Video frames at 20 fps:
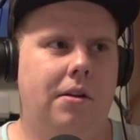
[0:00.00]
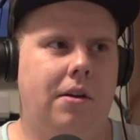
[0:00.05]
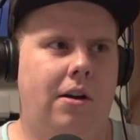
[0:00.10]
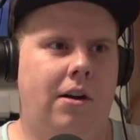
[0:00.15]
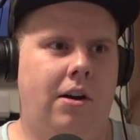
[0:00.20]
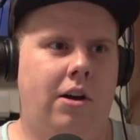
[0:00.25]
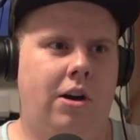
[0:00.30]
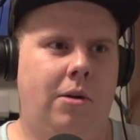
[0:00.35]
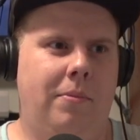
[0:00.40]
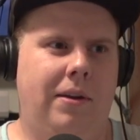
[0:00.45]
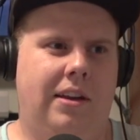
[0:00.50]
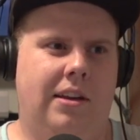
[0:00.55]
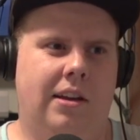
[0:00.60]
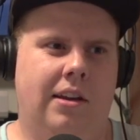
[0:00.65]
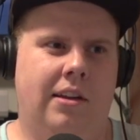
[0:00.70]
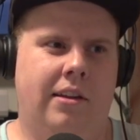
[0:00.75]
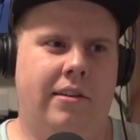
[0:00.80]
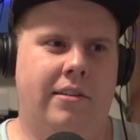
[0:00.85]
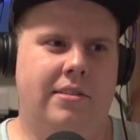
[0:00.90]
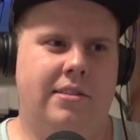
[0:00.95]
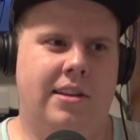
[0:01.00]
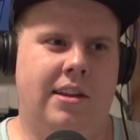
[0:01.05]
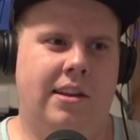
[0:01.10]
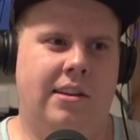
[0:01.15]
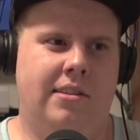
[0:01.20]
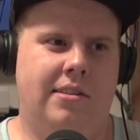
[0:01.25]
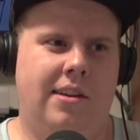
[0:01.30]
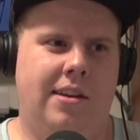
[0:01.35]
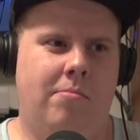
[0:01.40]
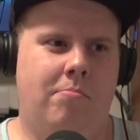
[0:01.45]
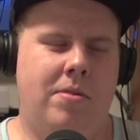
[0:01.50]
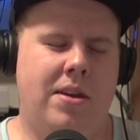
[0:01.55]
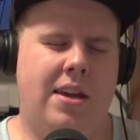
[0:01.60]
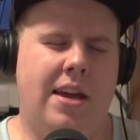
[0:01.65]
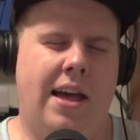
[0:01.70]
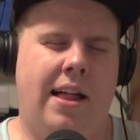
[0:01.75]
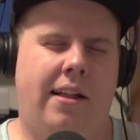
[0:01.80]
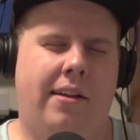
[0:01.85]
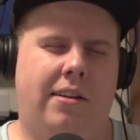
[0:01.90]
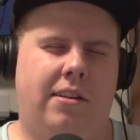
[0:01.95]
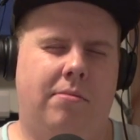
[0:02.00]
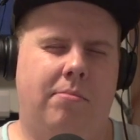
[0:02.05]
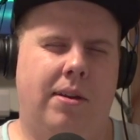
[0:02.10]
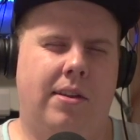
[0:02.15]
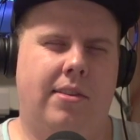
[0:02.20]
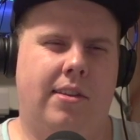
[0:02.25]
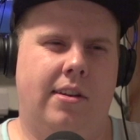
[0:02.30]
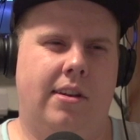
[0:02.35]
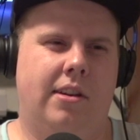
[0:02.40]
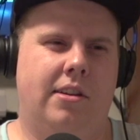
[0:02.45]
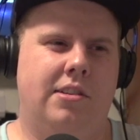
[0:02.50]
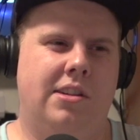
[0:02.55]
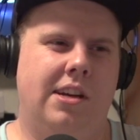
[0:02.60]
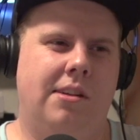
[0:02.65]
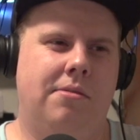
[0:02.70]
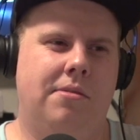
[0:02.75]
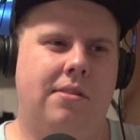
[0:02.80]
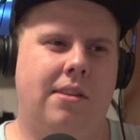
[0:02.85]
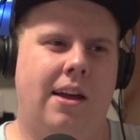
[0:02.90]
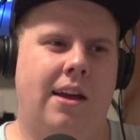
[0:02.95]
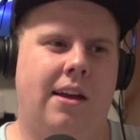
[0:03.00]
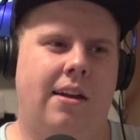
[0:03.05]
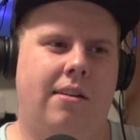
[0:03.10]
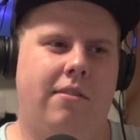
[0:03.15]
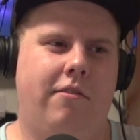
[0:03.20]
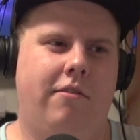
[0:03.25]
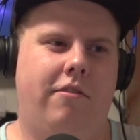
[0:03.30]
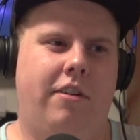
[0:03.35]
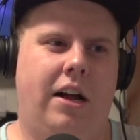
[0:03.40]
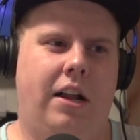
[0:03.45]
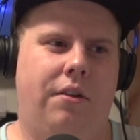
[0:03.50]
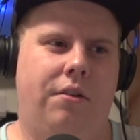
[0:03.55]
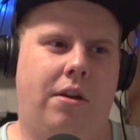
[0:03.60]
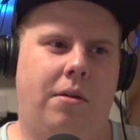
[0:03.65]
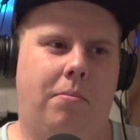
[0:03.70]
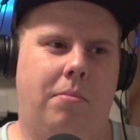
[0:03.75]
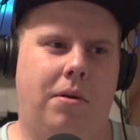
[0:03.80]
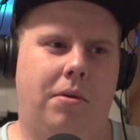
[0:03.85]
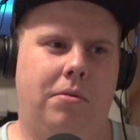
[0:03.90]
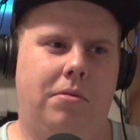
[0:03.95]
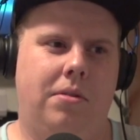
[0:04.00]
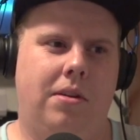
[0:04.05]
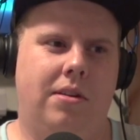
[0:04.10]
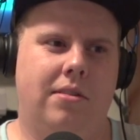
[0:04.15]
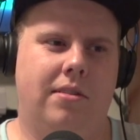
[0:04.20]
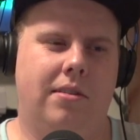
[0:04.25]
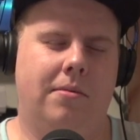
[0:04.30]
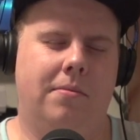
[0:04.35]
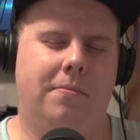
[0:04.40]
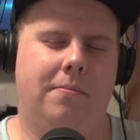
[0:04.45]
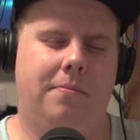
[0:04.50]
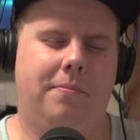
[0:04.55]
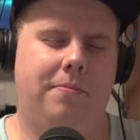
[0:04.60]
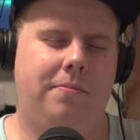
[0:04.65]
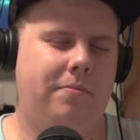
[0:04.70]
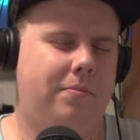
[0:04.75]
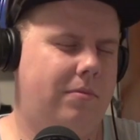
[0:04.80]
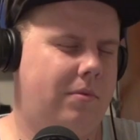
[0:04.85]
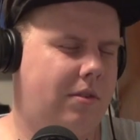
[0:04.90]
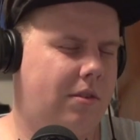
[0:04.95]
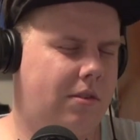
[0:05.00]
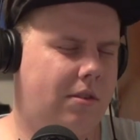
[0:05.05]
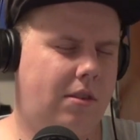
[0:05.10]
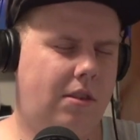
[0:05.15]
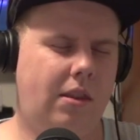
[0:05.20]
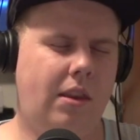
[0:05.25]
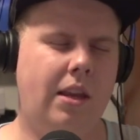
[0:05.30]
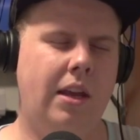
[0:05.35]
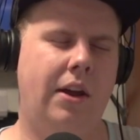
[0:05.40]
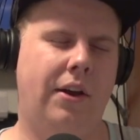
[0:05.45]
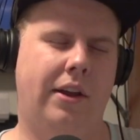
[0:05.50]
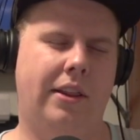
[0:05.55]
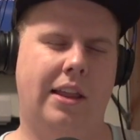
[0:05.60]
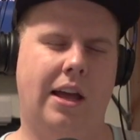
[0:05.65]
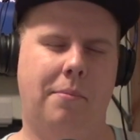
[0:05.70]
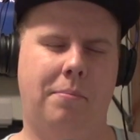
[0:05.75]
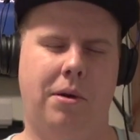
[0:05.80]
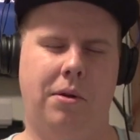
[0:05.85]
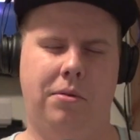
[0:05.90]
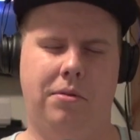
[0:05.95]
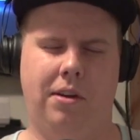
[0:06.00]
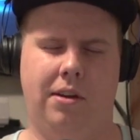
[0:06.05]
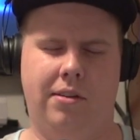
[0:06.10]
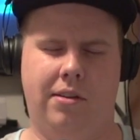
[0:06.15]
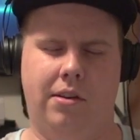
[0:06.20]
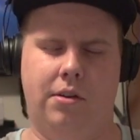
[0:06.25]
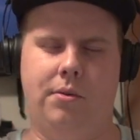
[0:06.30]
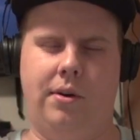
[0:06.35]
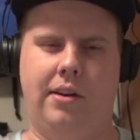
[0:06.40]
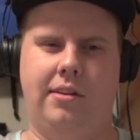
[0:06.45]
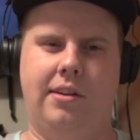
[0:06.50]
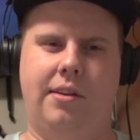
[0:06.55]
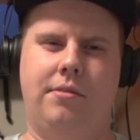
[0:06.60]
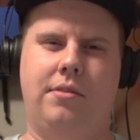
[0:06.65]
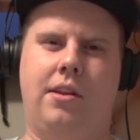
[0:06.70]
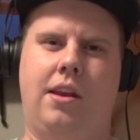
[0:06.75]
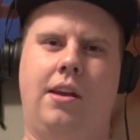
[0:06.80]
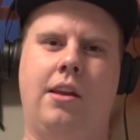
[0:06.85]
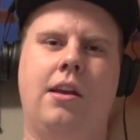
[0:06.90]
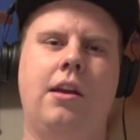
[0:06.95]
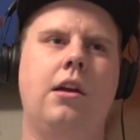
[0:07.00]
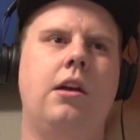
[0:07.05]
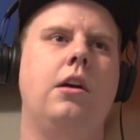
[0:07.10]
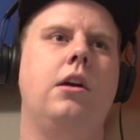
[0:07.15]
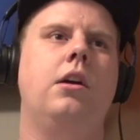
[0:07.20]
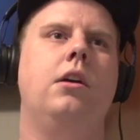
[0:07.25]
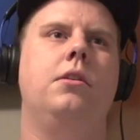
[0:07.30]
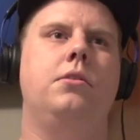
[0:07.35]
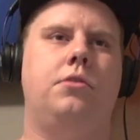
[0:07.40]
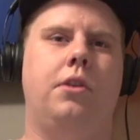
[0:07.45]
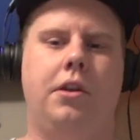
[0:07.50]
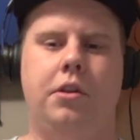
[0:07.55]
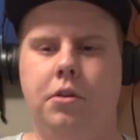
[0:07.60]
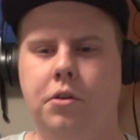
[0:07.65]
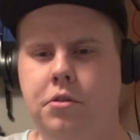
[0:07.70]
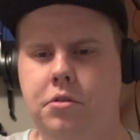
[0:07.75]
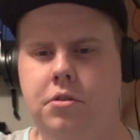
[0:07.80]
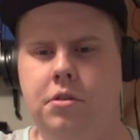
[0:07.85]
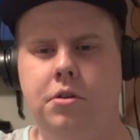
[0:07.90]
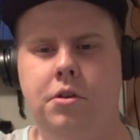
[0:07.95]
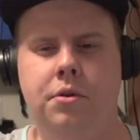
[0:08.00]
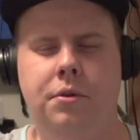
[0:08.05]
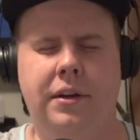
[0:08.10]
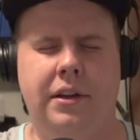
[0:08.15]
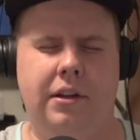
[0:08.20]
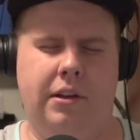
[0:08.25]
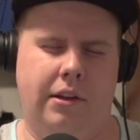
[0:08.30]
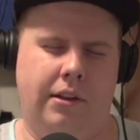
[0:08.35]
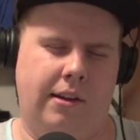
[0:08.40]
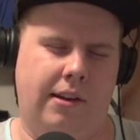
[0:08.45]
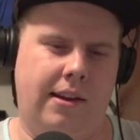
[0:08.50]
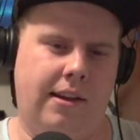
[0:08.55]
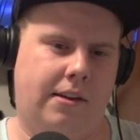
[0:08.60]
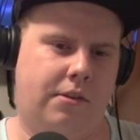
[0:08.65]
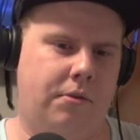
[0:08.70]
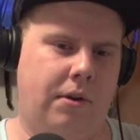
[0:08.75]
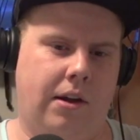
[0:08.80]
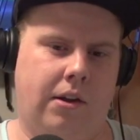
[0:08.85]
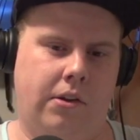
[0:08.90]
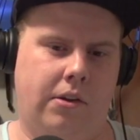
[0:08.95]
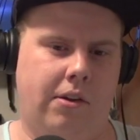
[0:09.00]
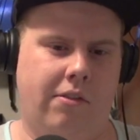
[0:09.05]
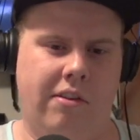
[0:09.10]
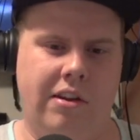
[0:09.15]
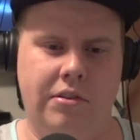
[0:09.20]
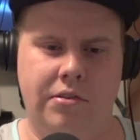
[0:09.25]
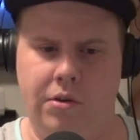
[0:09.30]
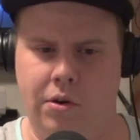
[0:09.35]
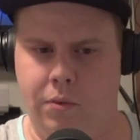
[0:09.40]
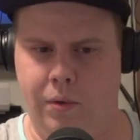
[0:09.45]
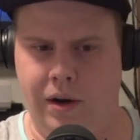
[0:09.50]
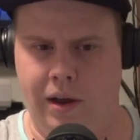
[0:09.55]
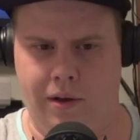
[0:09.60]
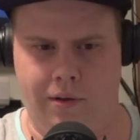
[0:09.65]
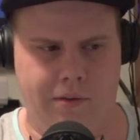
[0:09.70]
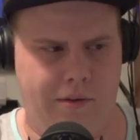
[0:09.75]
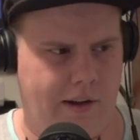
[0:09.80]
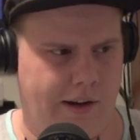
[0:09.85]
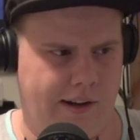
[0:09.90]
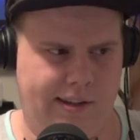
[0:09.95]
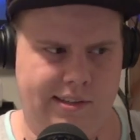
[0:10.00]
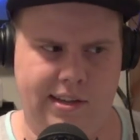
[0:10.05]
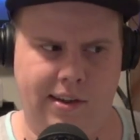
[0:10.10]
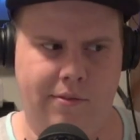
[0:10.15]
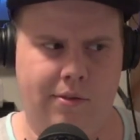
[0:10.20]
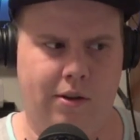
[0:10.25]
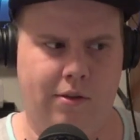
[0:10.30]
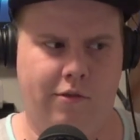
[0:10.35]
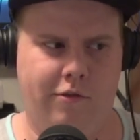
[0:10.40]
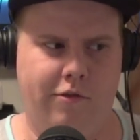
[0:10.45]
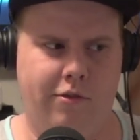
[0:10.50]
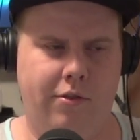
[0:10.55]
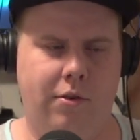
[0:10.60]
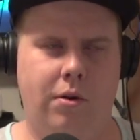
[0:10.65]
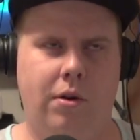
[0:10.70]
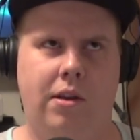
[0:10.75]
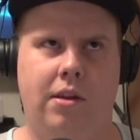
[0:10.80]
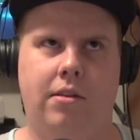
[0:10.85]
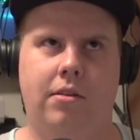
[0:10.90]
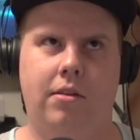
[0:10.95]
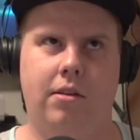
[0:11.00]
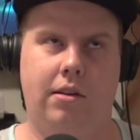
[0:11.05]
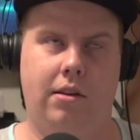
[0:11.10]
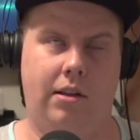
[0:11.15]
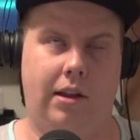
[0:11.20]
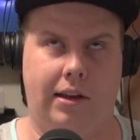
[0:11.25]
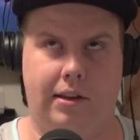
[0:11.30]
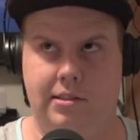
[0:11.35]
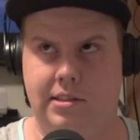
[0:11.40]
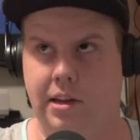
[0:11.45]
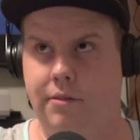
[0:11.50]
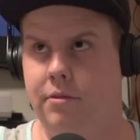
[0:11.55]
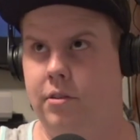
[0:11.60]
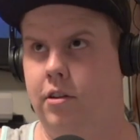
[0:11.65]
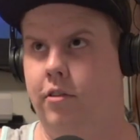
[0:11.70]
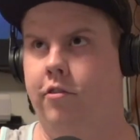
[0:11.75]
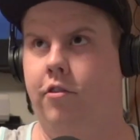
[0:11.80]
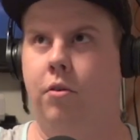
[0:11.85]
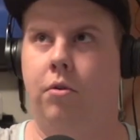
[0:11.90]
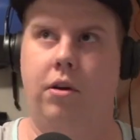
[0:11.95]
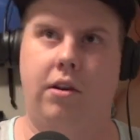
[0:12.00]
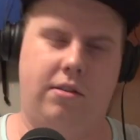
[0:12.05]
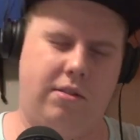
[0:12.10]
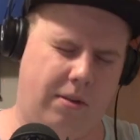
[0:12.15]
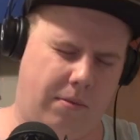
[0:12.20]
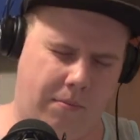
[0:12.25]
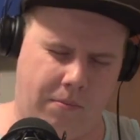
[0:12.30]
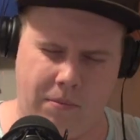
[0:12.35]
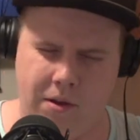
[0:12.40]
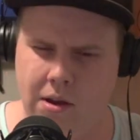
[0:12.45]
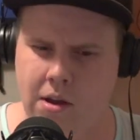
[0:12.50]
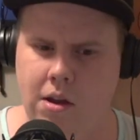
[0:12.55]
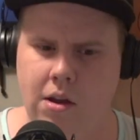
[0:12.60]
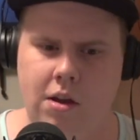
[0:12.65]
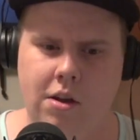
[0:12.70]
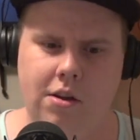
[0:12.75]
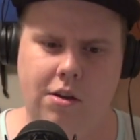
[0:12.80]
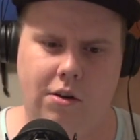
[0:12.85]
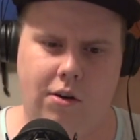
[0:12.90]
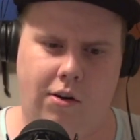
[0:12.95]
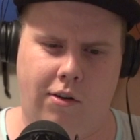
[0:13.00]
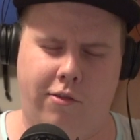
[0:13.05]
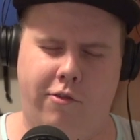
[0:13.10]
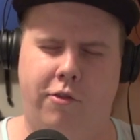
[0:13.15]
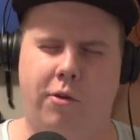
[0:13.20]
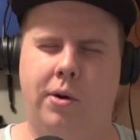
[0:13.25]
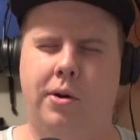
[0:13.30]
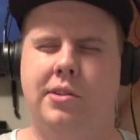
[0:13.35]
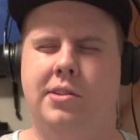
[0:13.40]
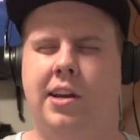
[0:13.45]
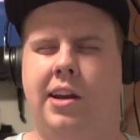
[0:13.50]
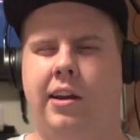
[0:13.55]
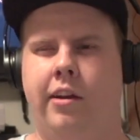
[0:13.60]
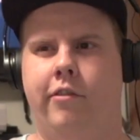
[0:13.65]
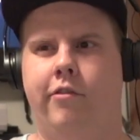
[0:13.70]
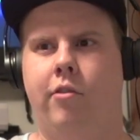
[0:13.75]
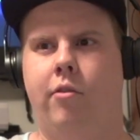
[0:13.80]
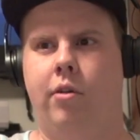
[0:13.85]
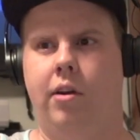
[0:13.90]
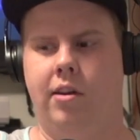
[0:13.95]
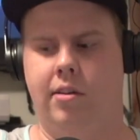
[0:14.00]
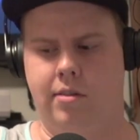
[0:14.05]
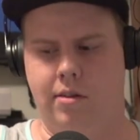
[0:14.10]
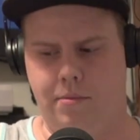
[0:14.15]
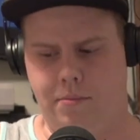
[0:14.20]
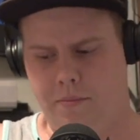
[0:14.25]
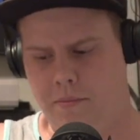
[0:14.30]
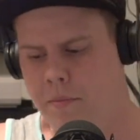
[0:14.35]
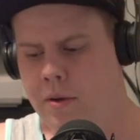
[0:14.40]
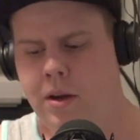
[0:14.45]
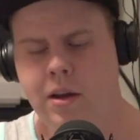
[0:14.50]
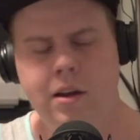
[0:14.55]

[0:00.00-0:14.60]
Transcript: all because Tennessee beat Alex Smith and the Chiefs that postseason, 2017. So you lose to New England the next round, the divisional round, like 7-40, like 7-40 something, or 14-40 something.